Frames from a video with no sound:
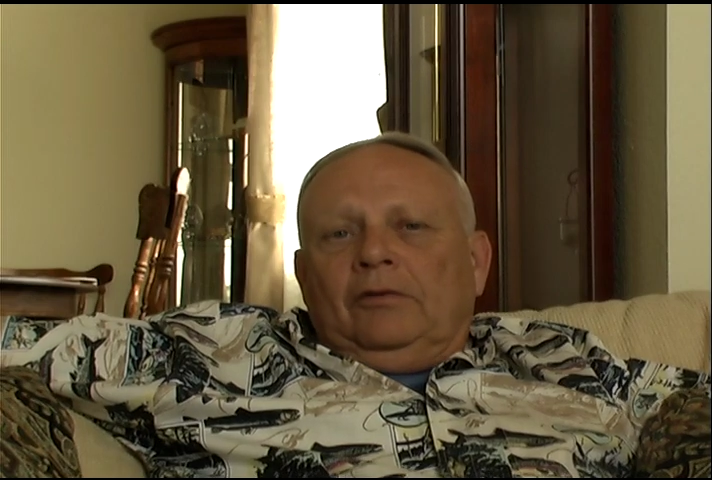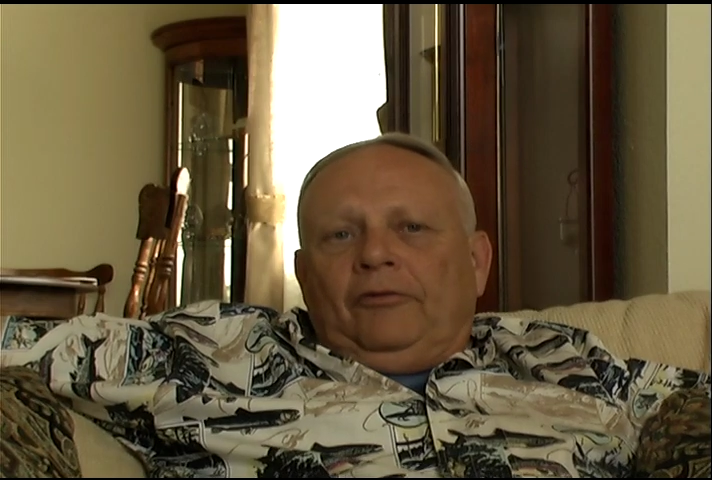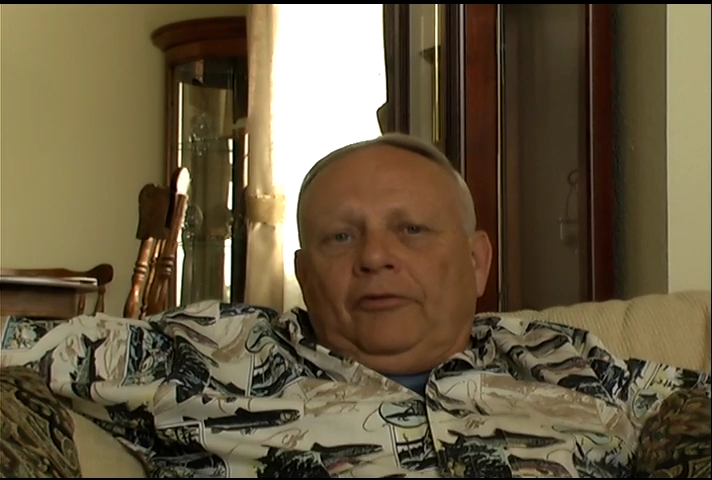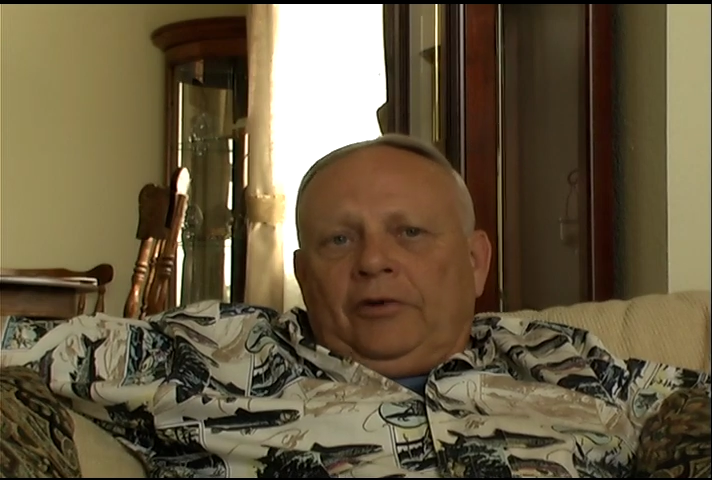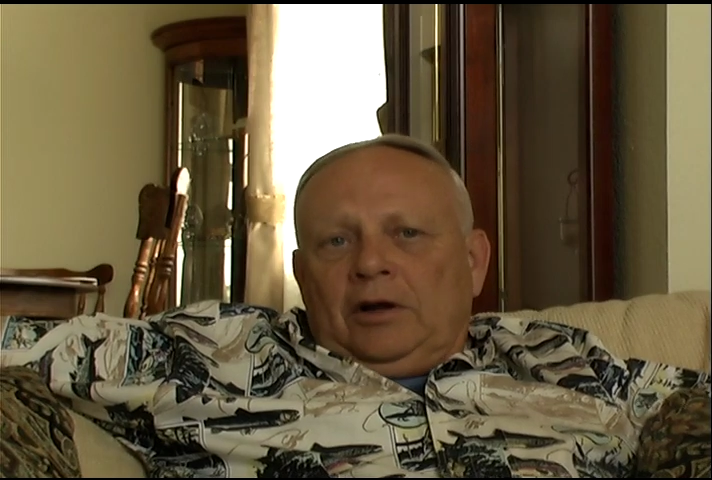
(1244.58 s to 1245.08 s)

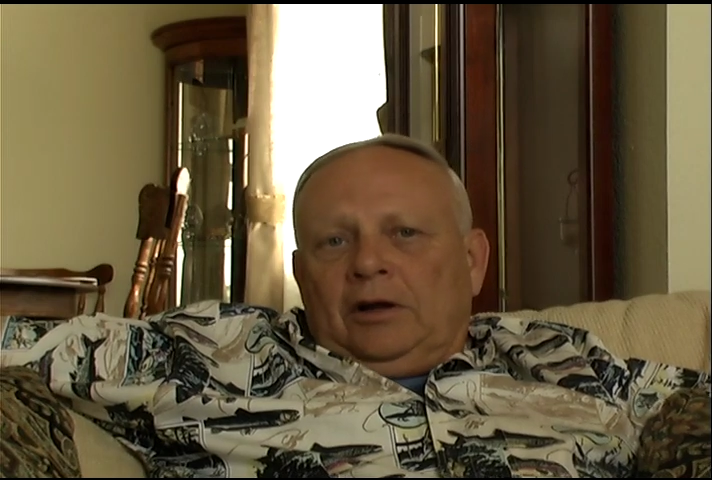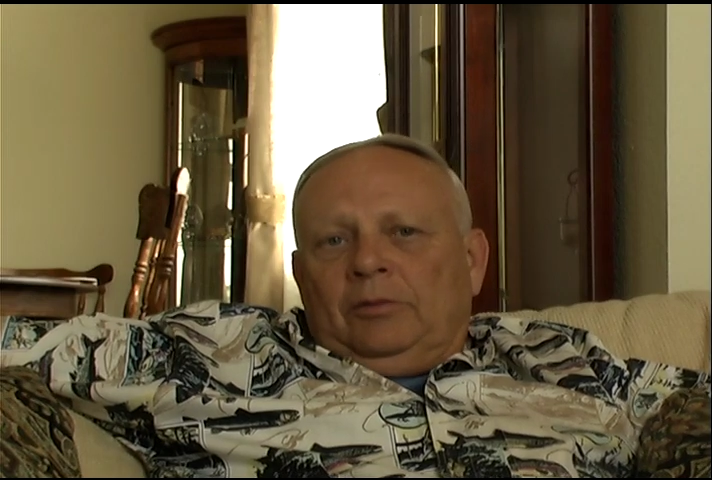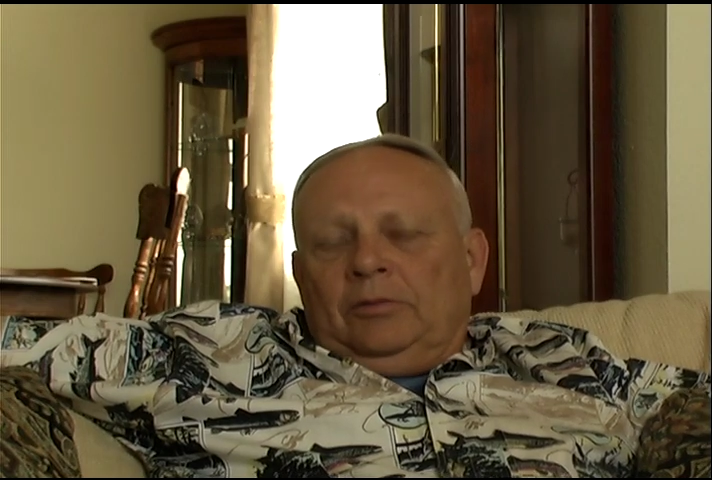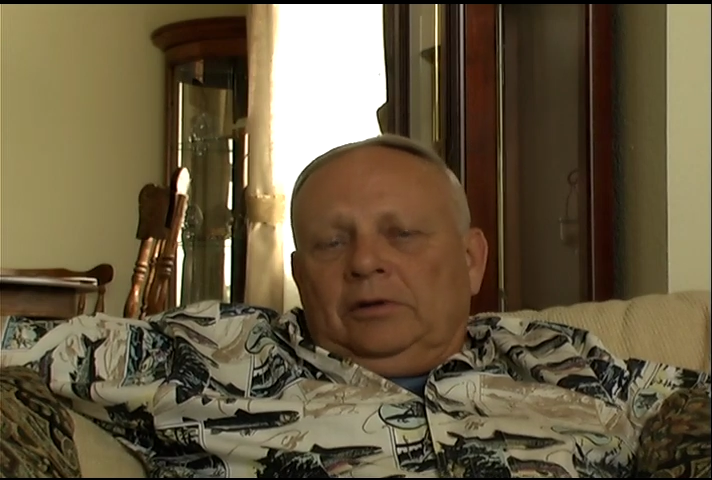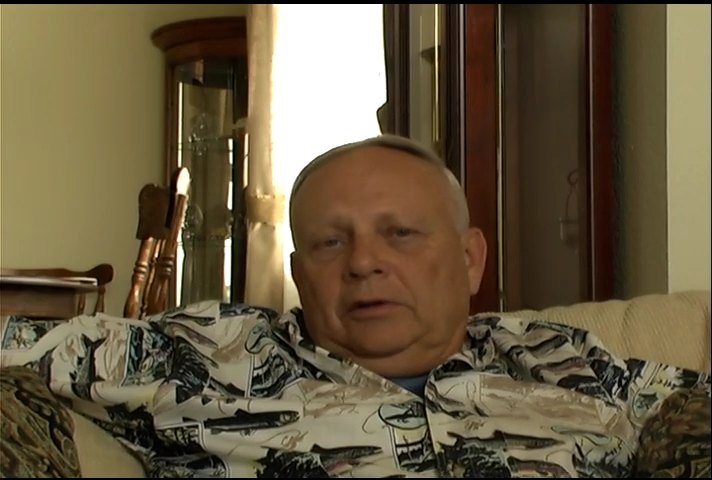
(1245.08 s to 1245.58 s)

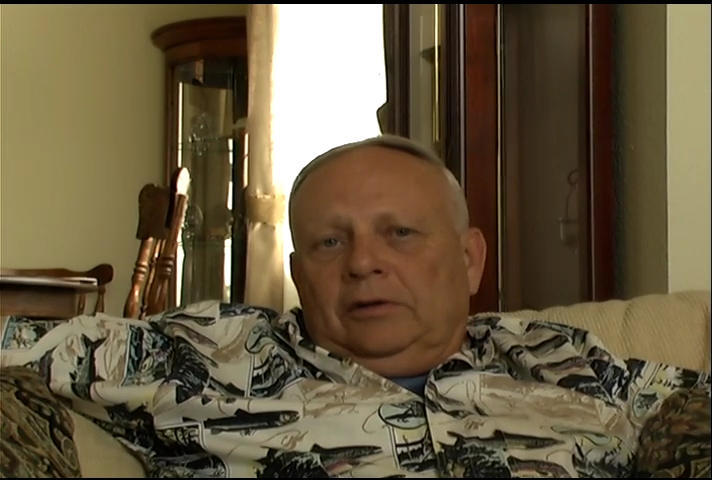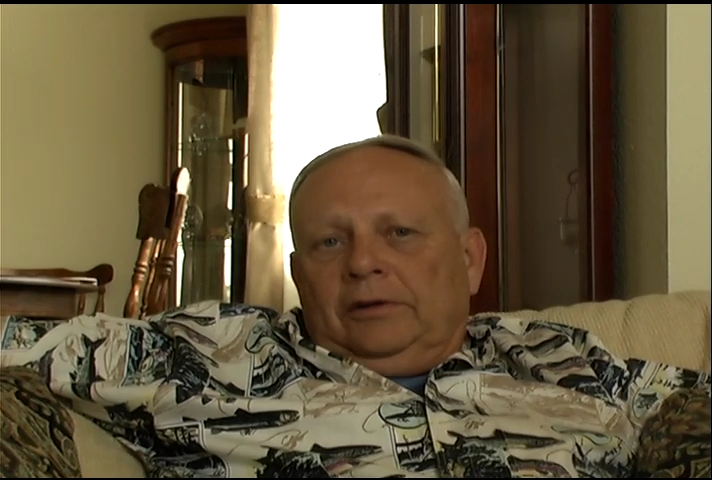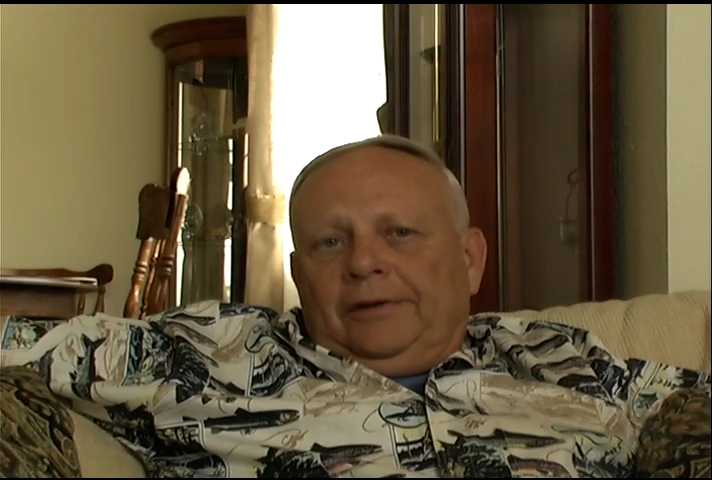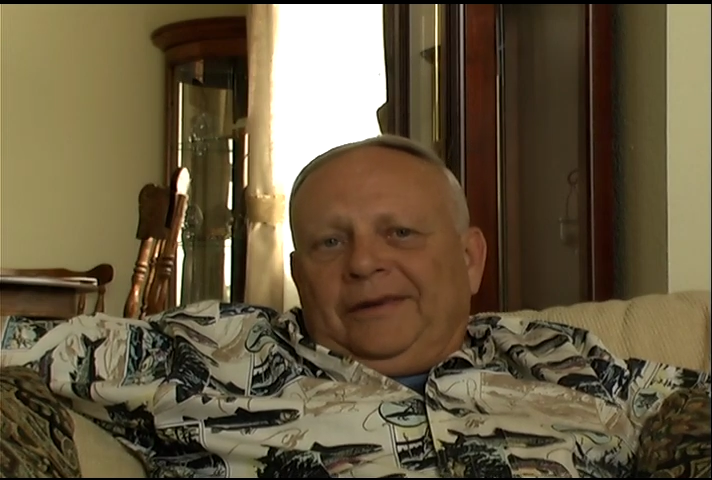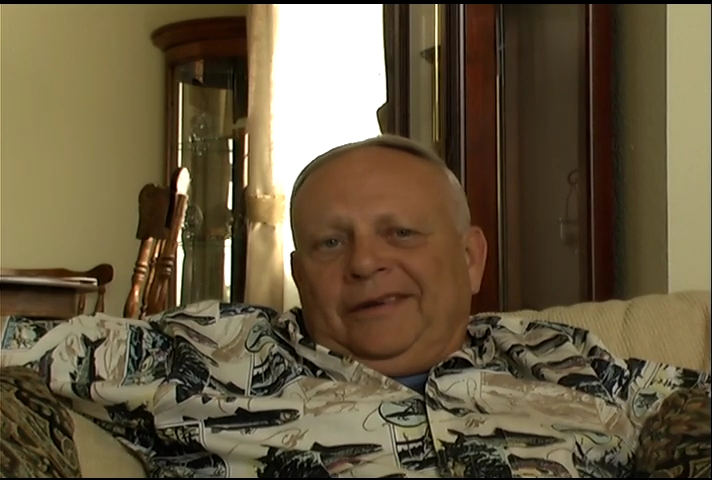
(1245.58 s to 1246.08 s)
from
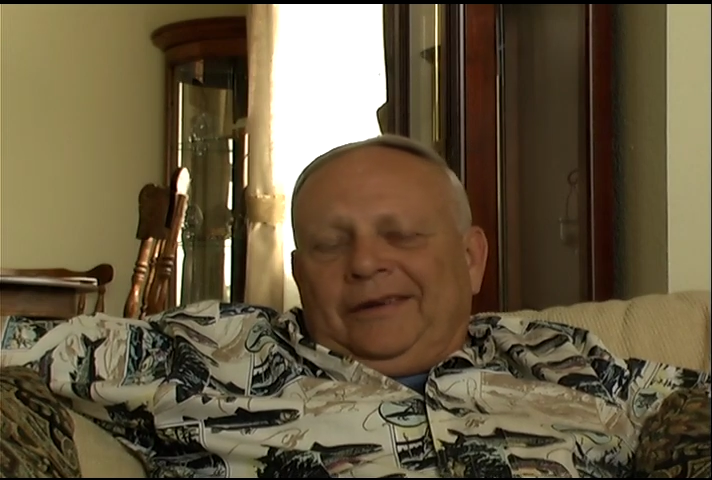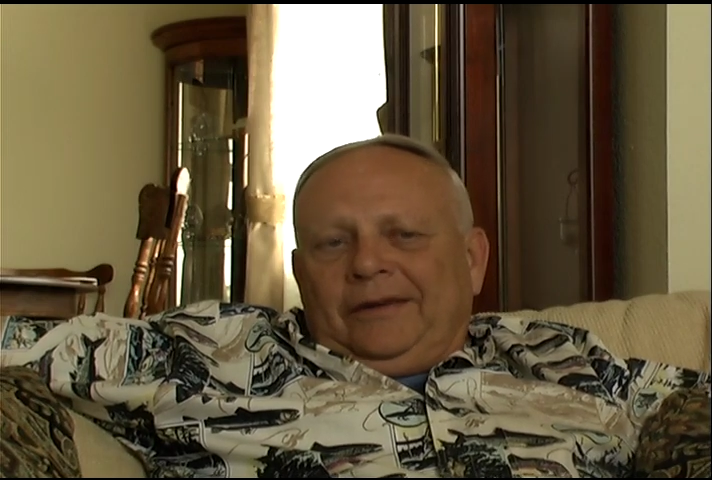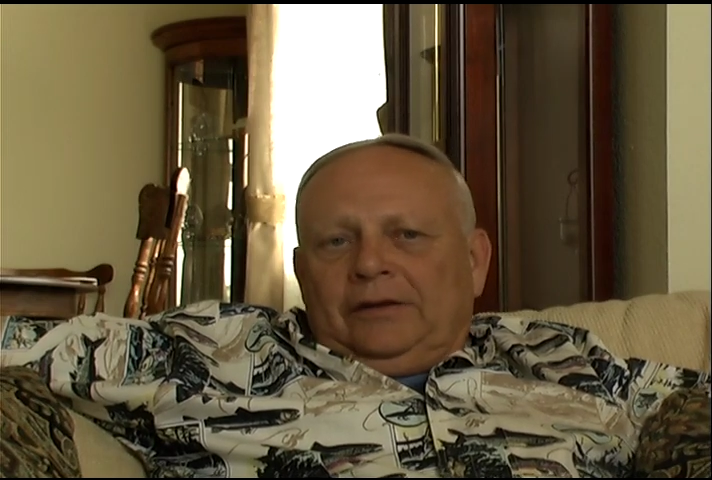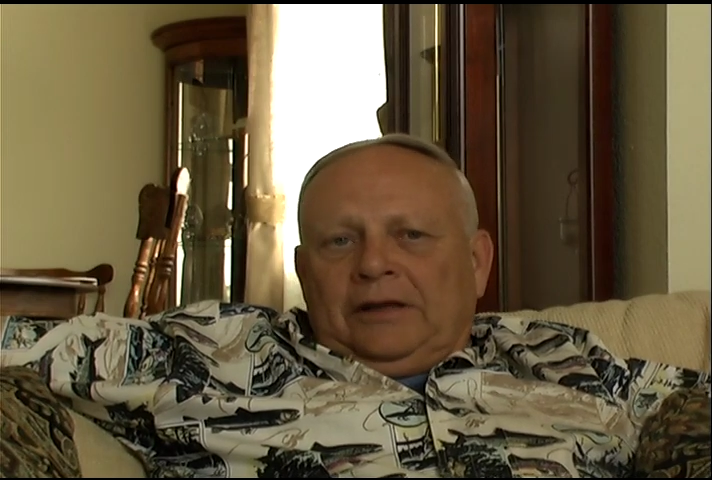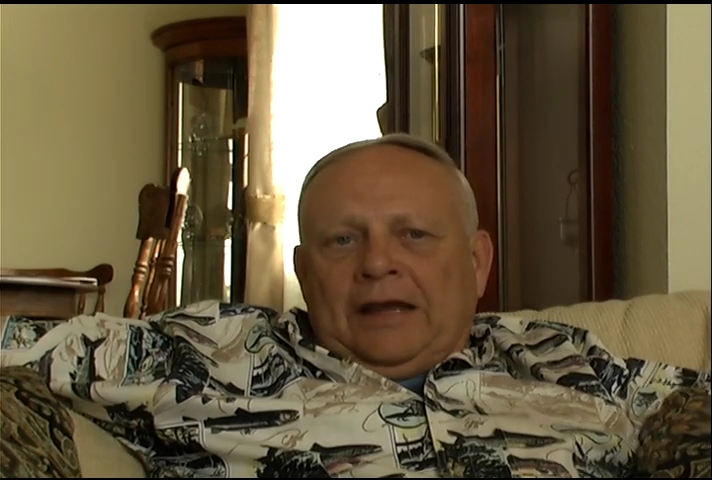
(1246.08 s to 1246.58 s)

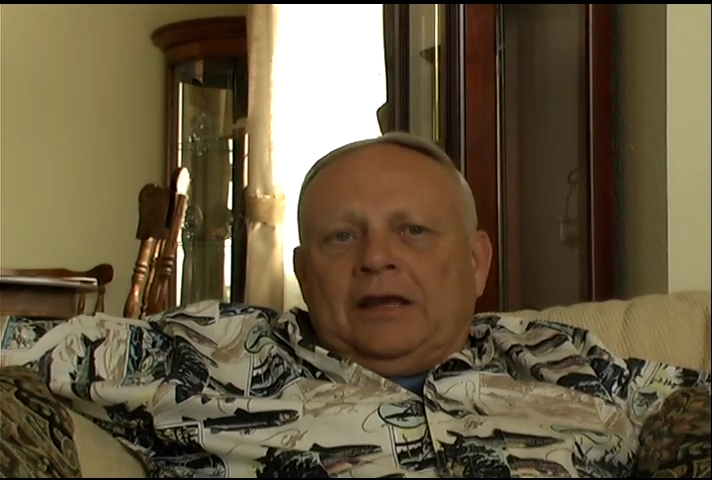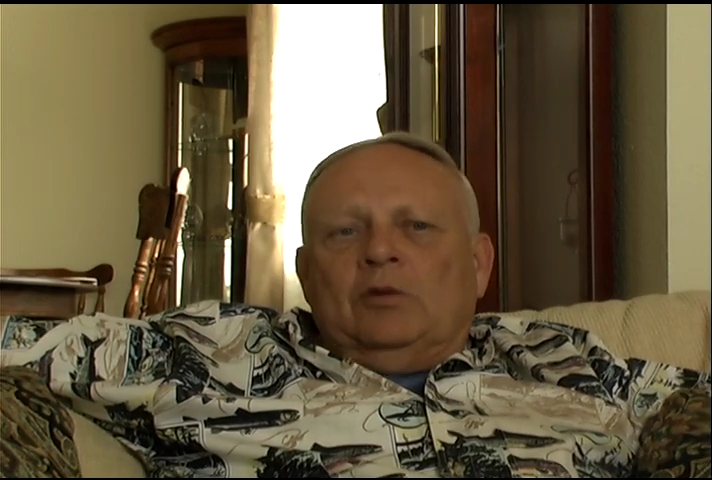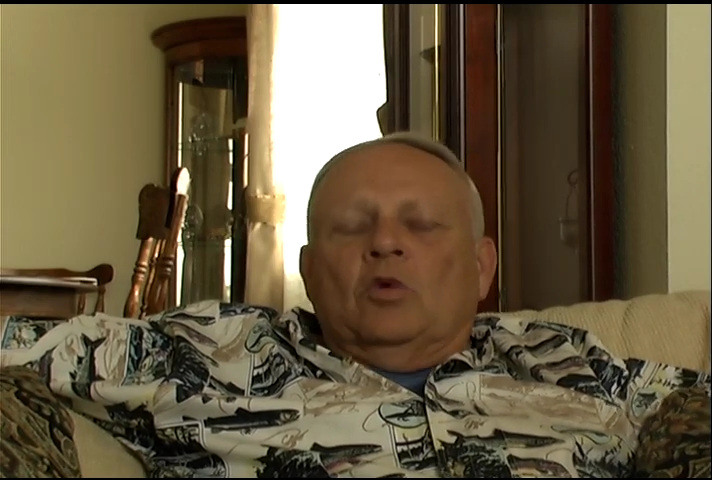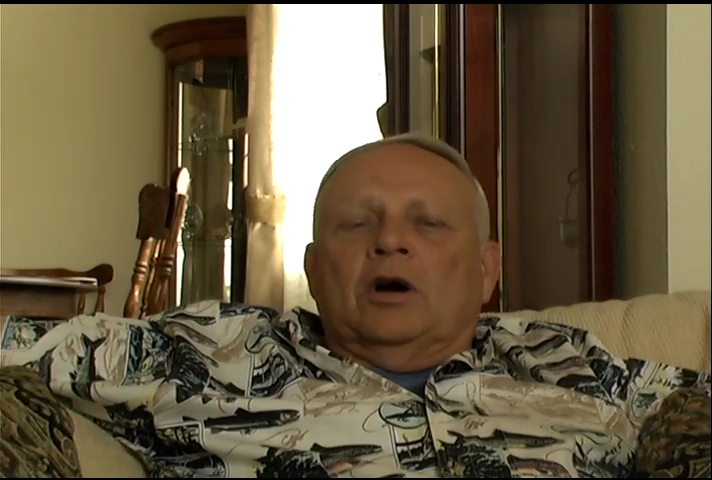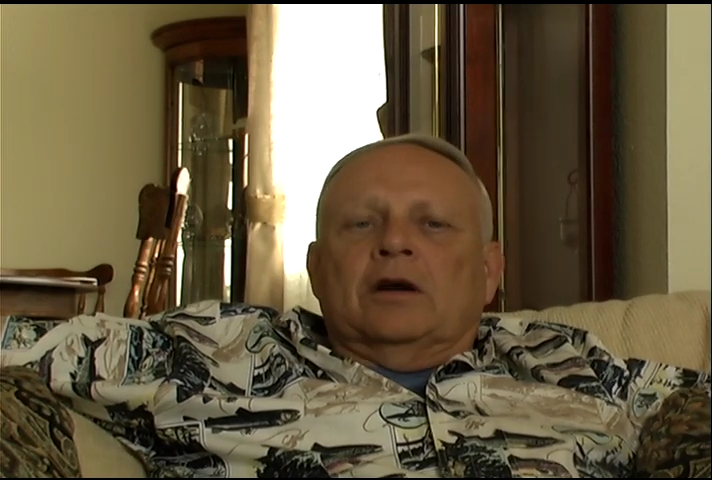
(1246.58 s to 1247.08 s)

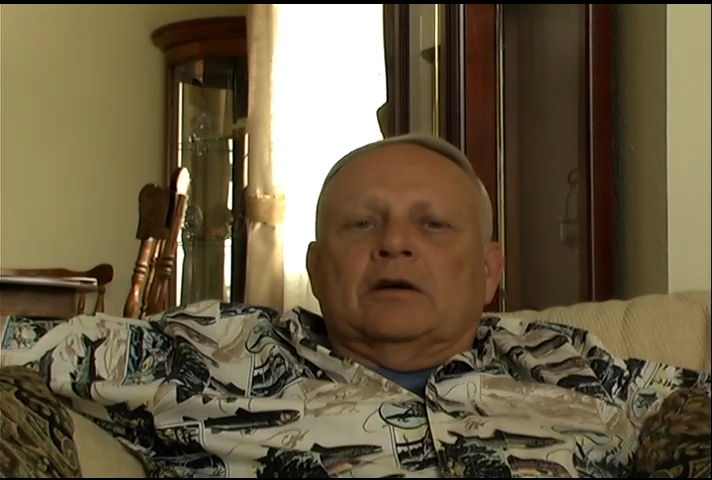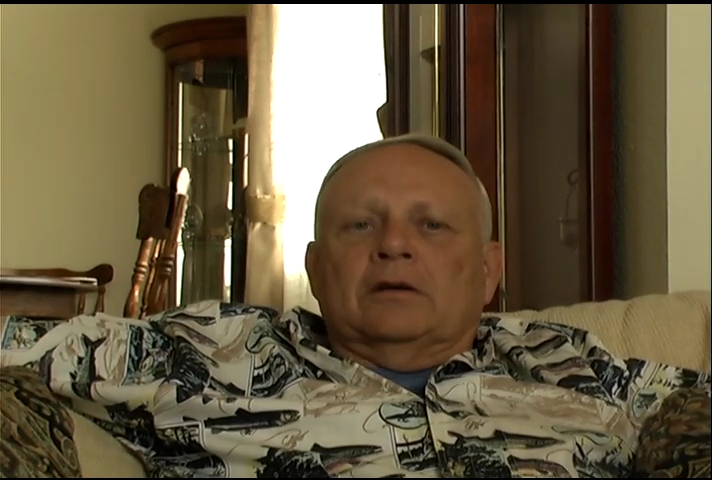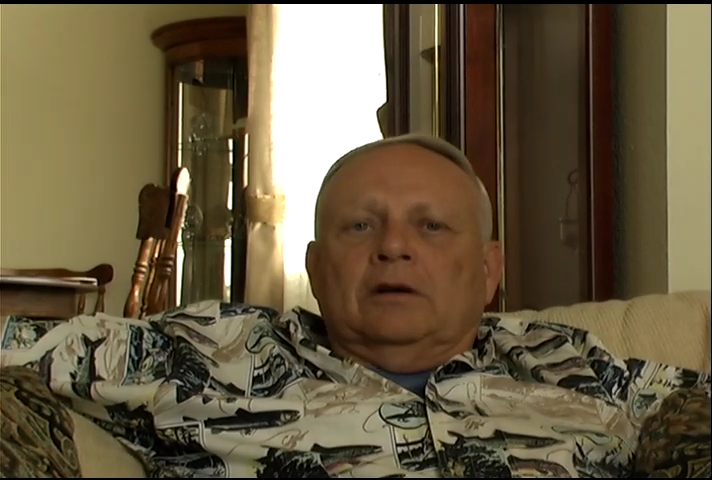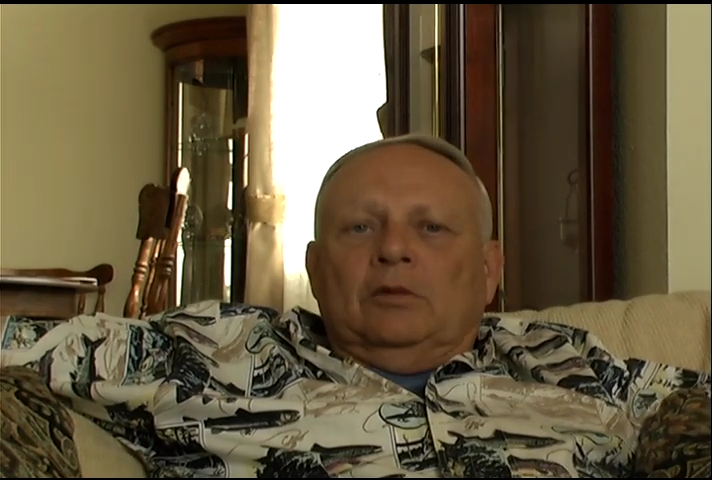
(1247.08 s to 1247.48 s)
taking water